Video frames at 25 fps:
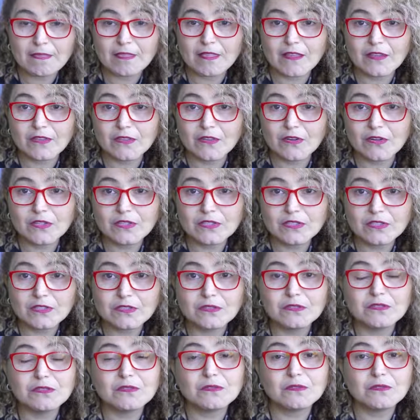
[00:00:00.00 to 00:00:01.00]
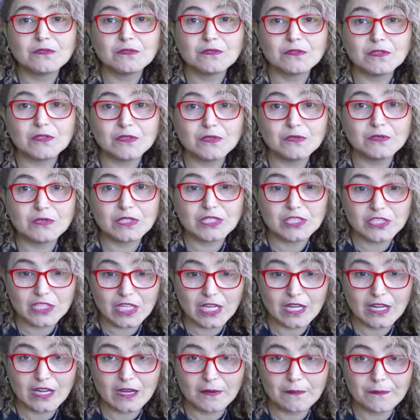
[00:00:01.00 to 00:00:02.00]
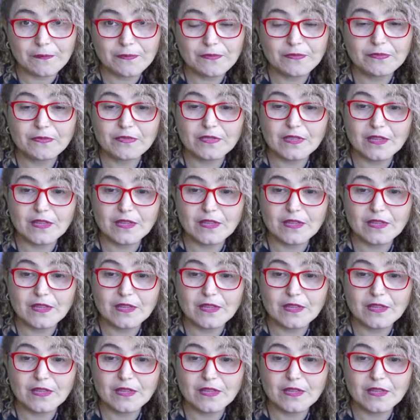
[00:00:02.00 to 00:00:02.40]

The doctor will do a checkup.